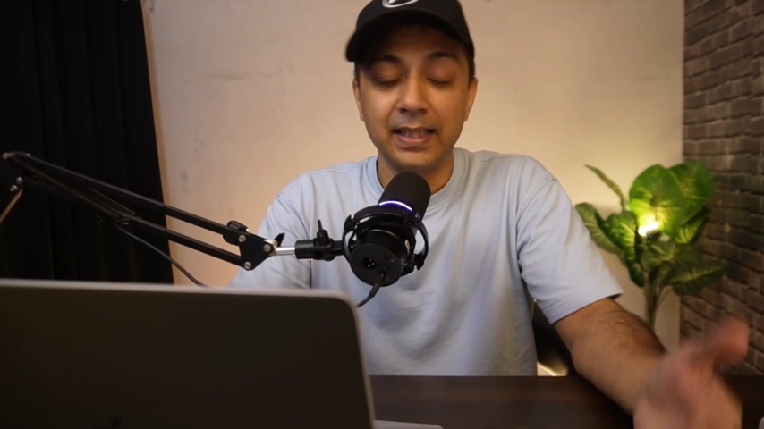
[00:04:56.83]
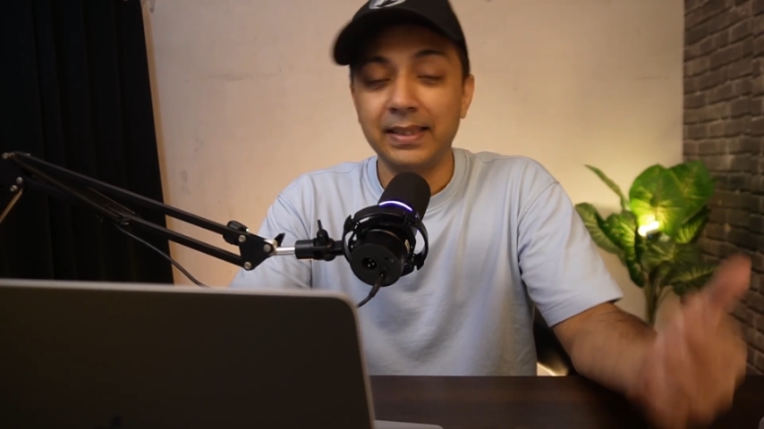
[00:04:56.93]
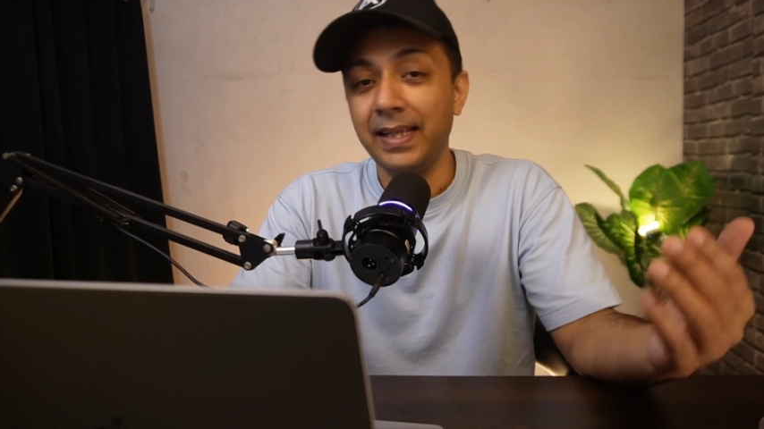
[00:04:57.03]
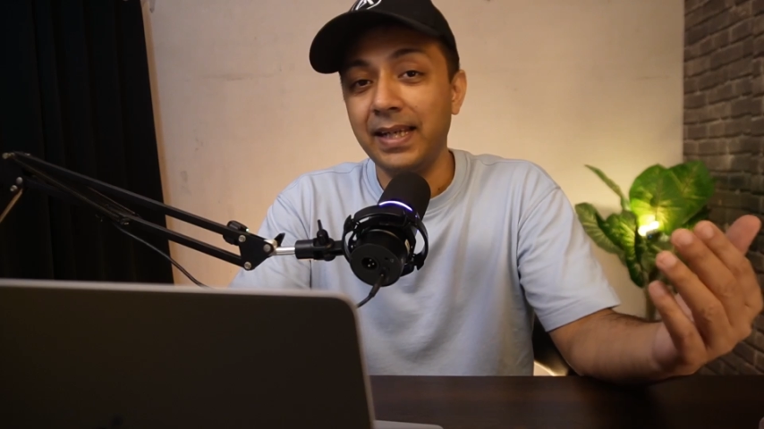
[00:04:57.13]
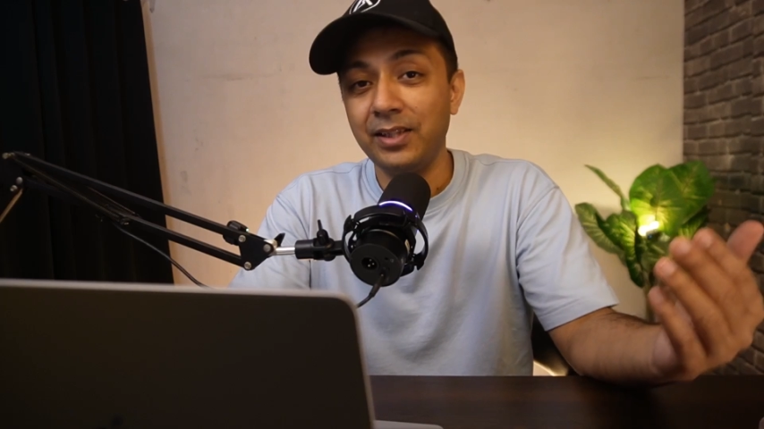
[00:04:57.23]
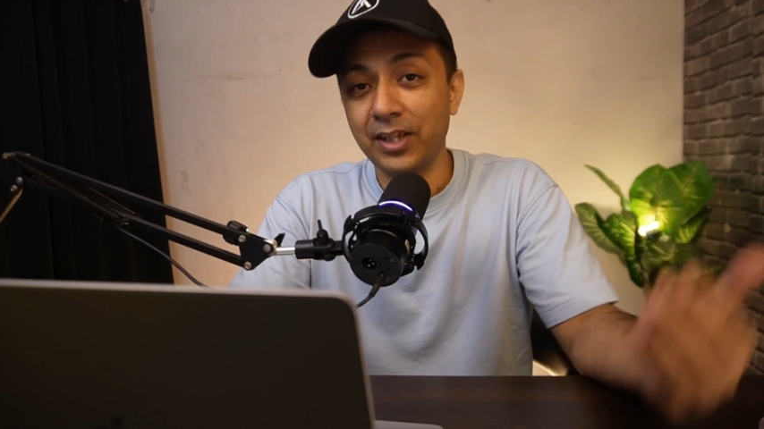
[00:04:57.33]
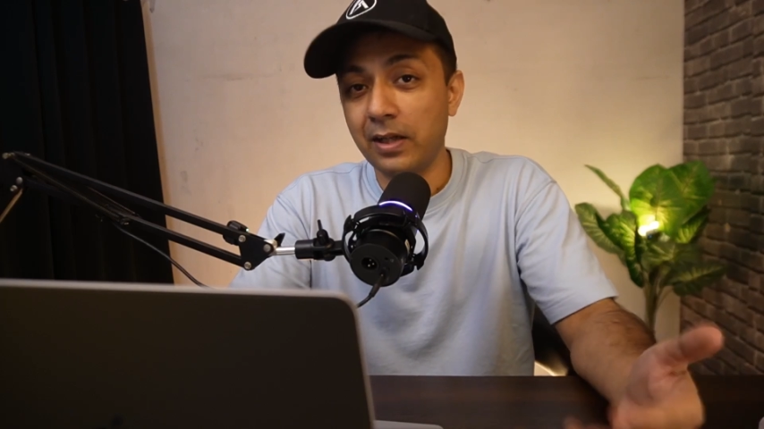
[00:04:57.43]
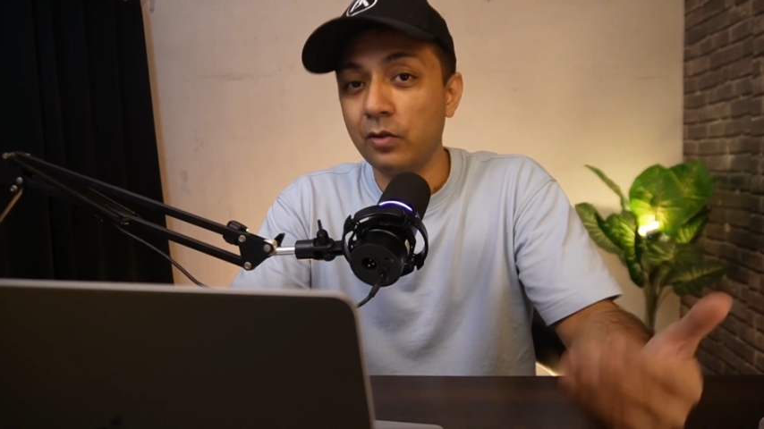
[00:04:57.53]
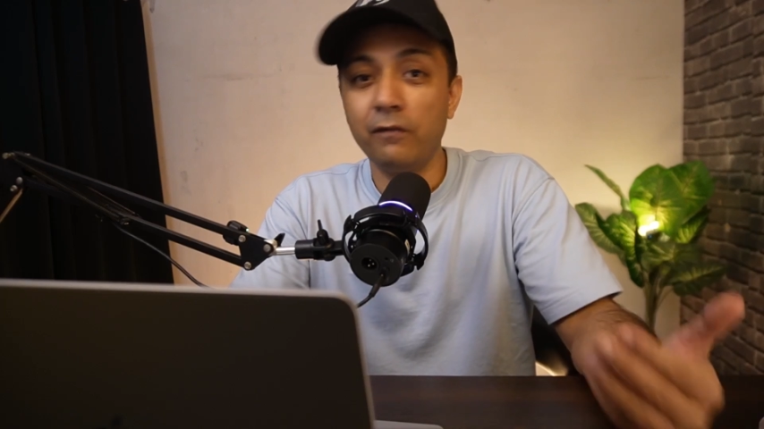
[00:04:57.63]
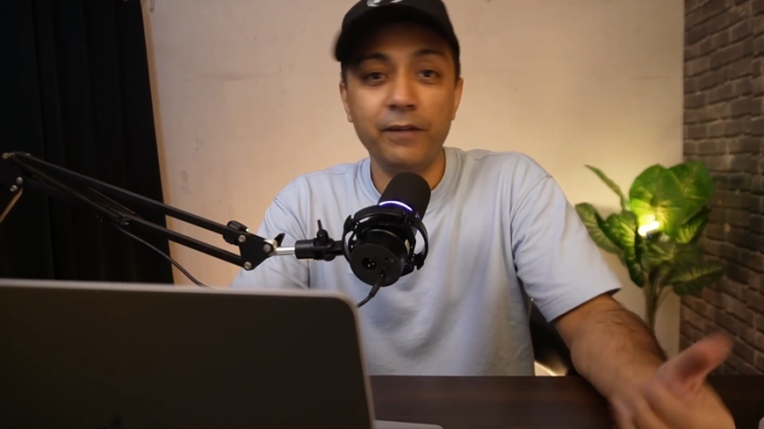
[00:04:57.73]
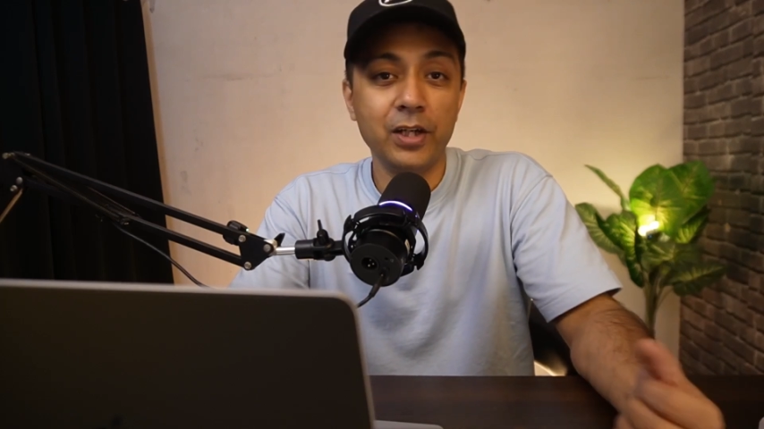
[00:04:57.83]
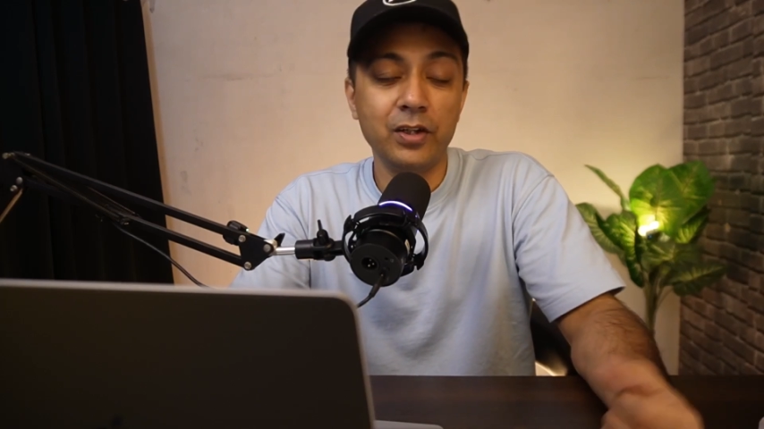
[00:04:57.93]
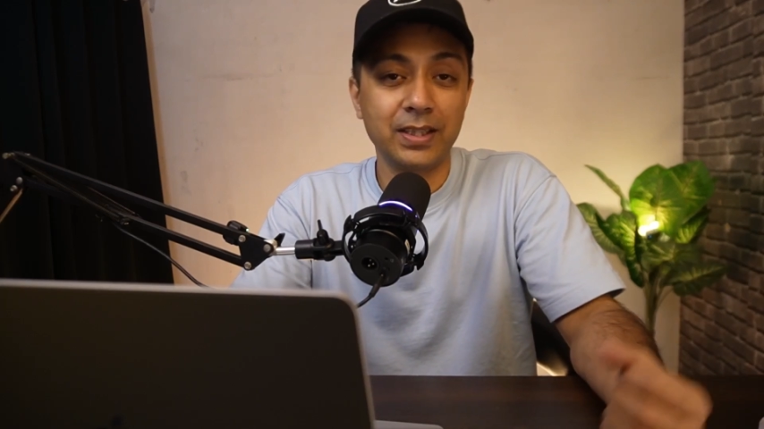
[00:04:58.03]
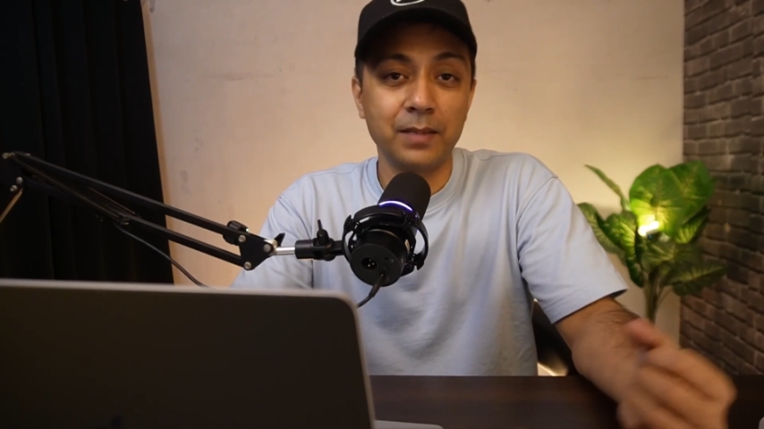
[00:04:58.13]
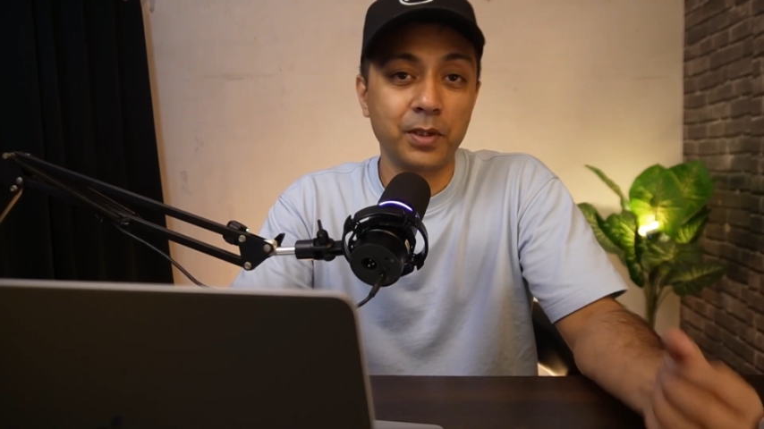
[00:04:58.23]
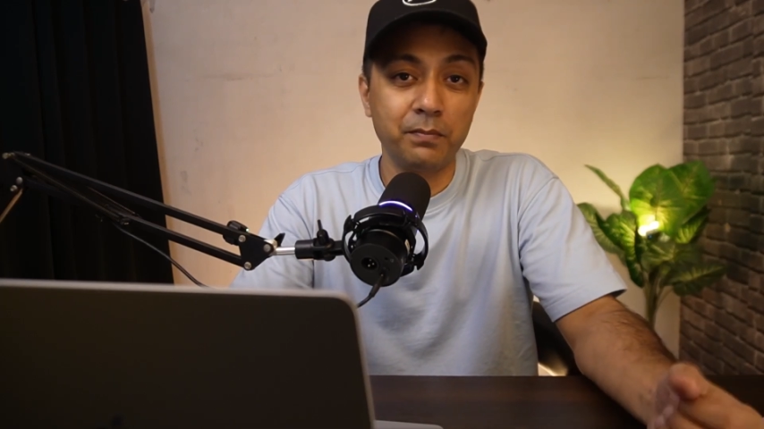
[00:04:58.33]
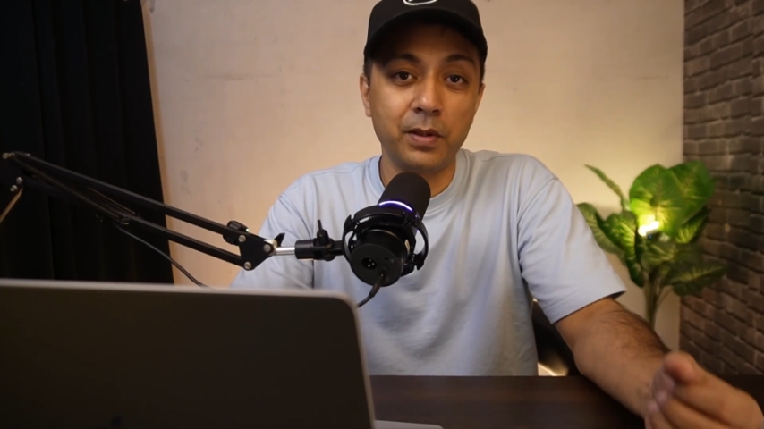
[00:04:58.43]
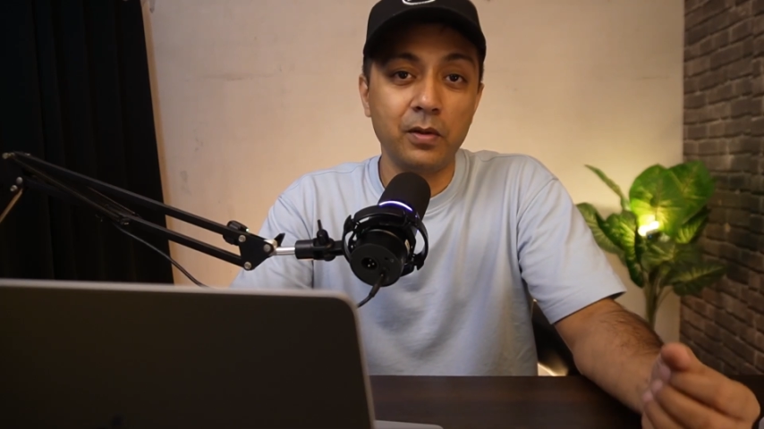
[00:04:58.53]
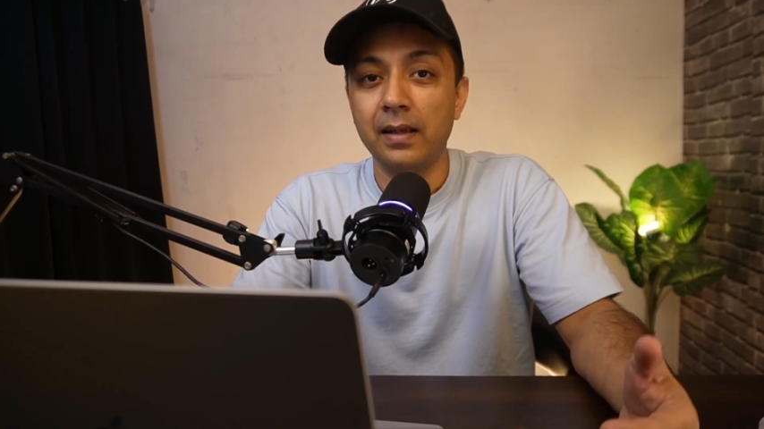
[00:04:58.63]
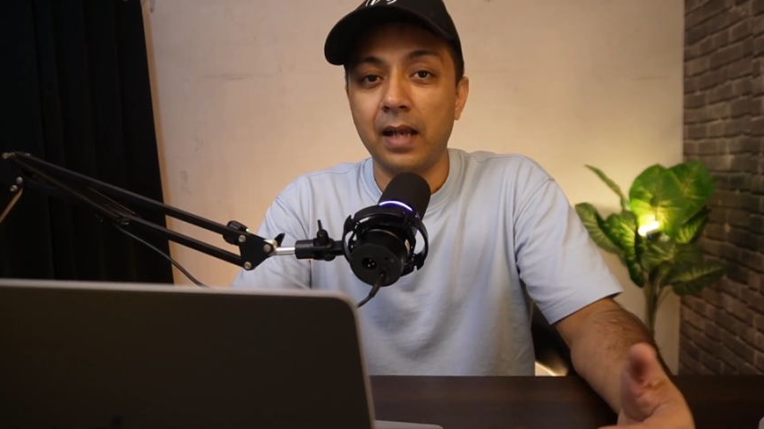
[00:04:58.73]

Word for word: then check out the video description below.